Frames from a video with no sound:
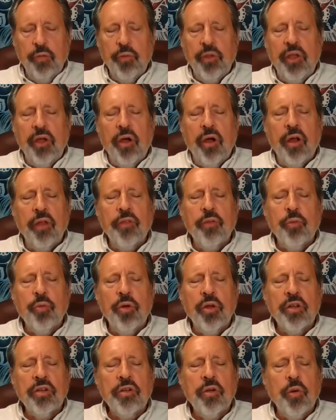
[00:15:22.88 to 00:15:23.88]
We are the
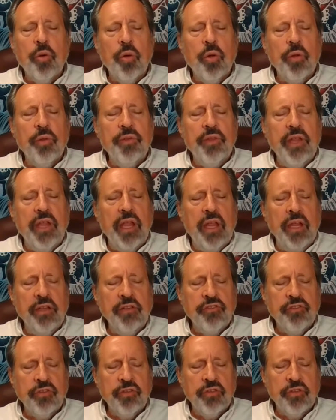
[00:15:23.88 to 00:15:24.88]
one called the
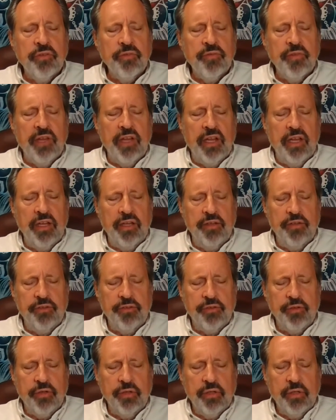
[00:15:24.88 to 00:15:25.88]
Ancient of
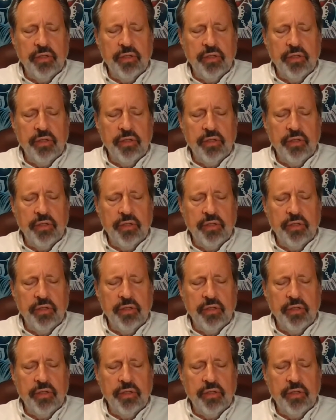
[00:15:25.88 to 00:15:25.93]
Days,